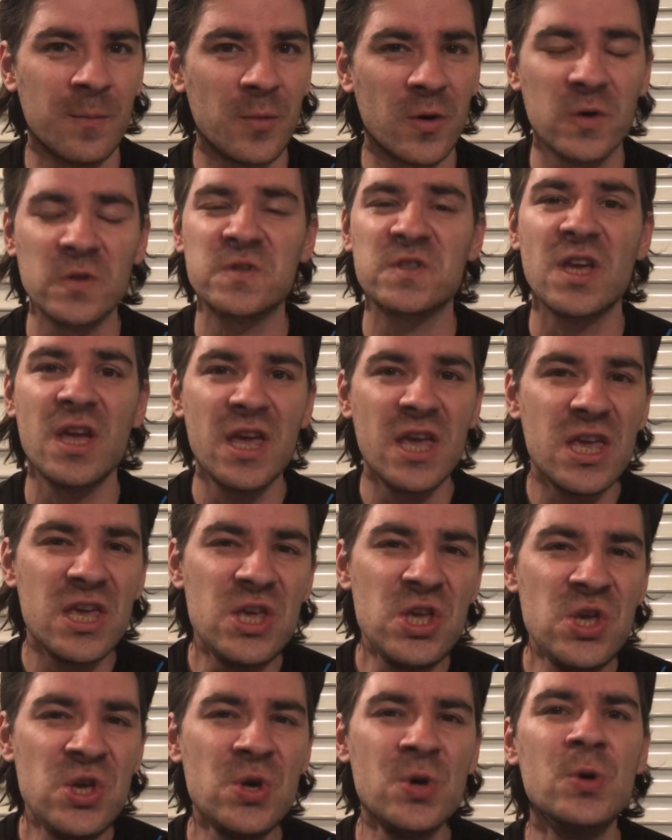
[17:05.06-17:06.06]
the months
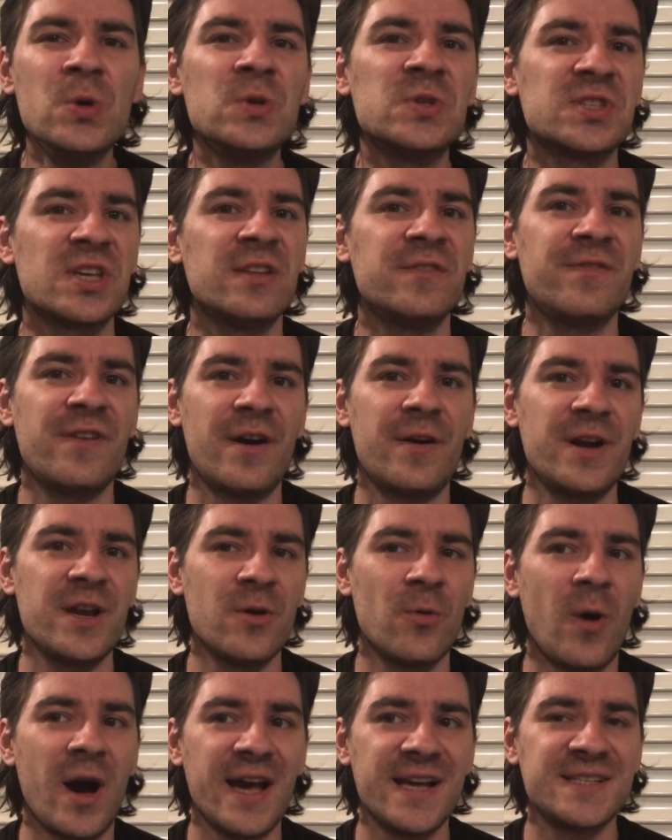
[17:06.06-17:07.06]
use it
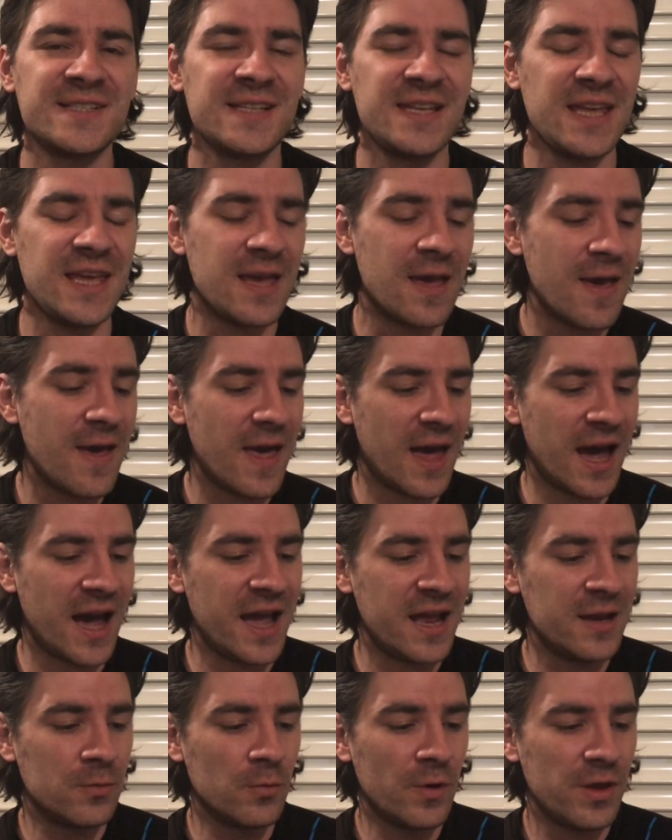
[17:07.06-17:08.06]
very wisely
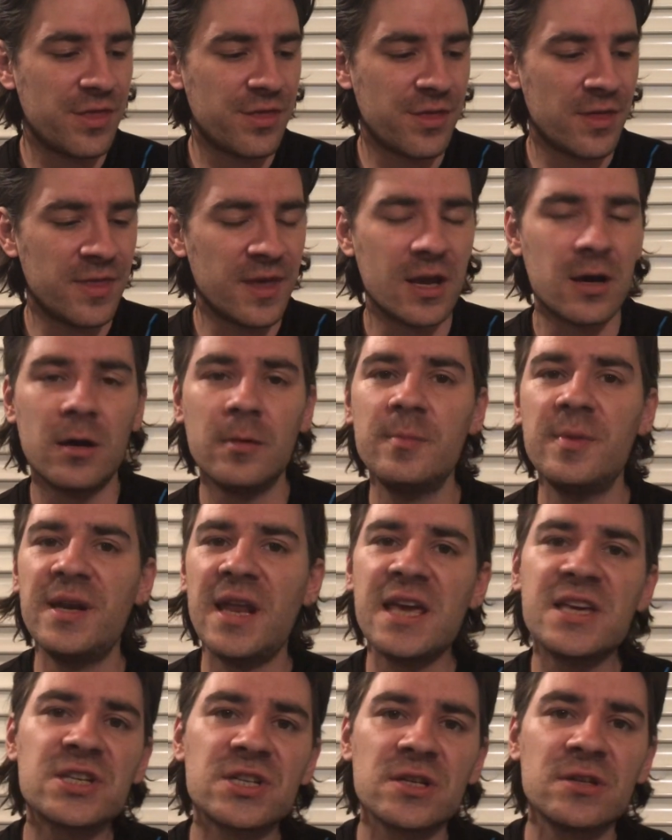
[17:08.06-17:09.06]
and with the
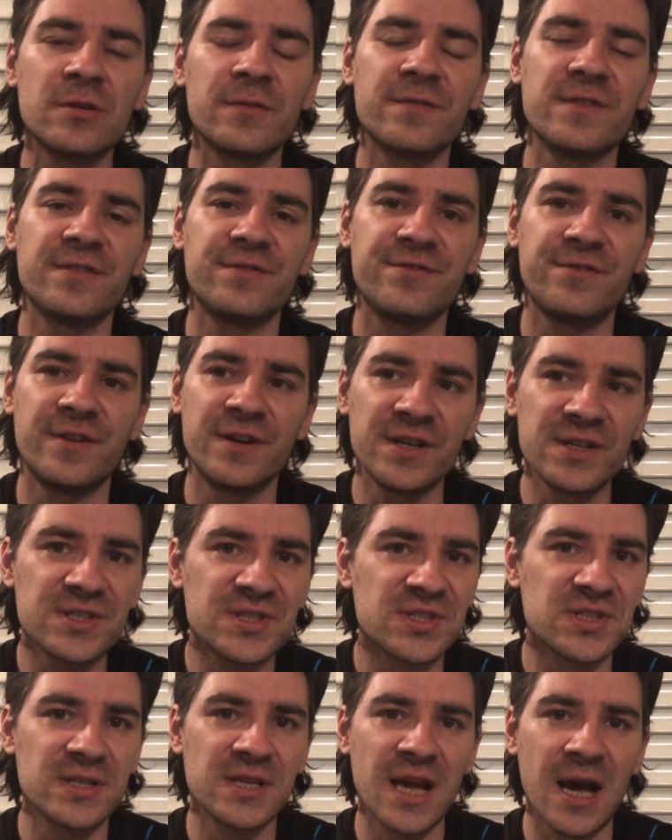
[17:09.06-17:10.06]
combination of the
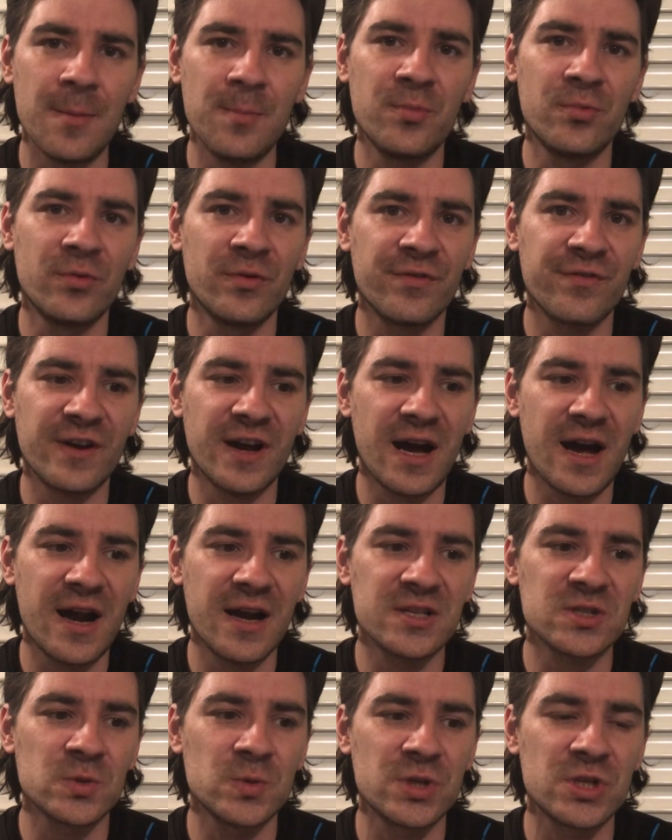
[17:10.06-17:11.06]
first couple of
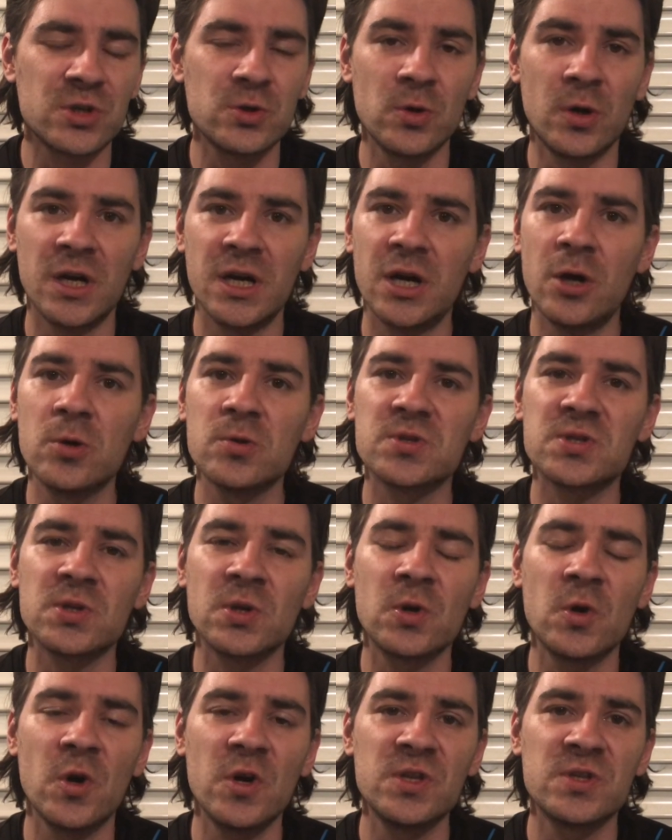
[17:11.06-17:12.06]
cards which you are
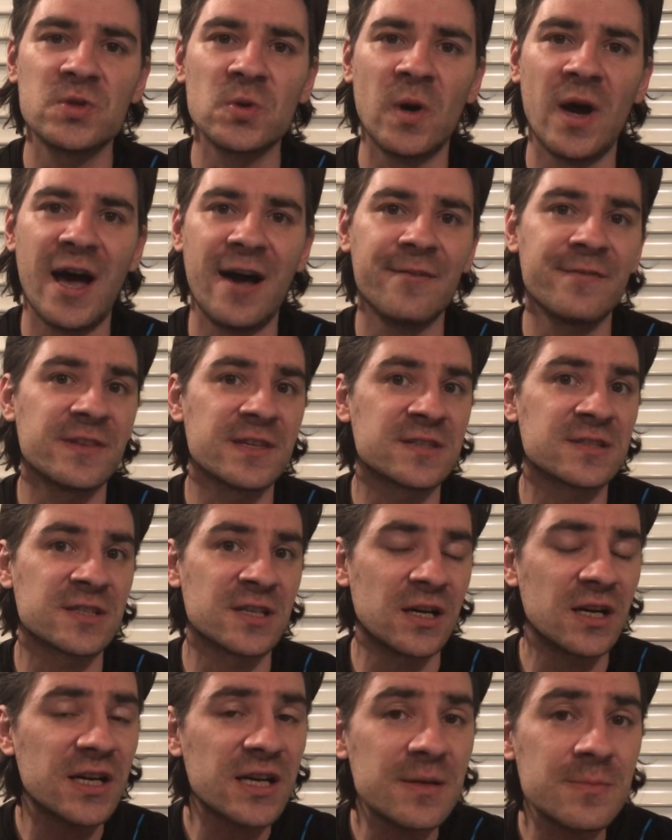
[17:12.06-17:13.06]
also going to have the
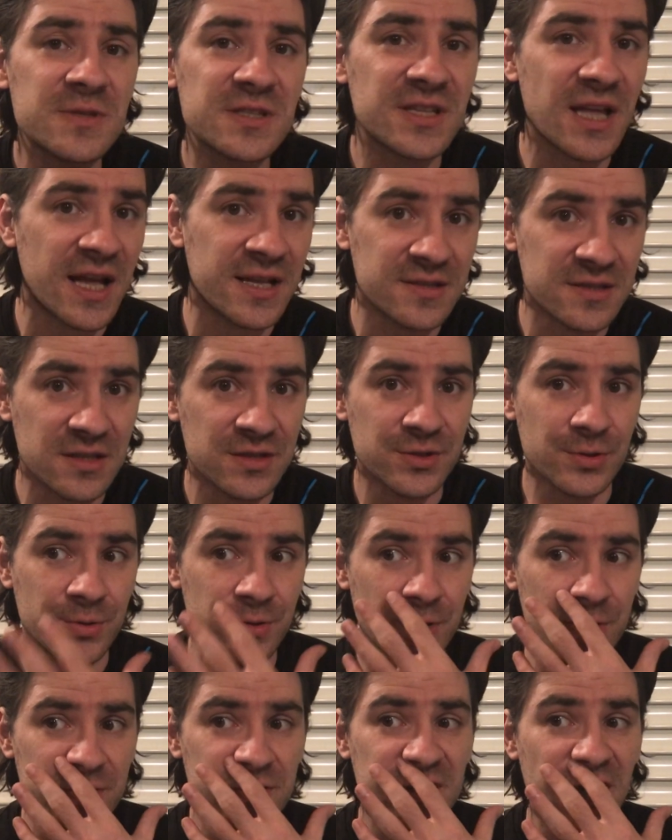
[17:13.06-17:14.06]
circumstances
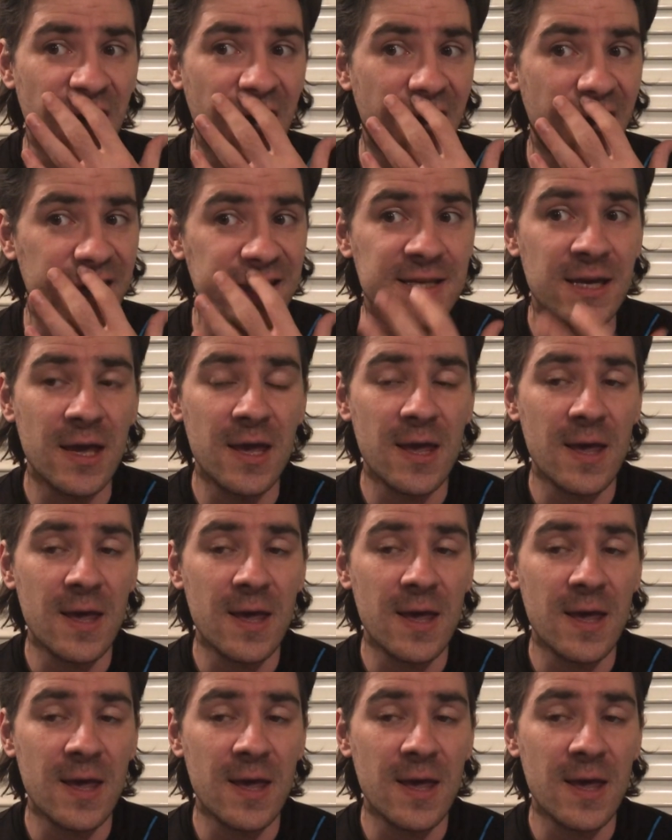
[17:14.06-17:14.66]
on your side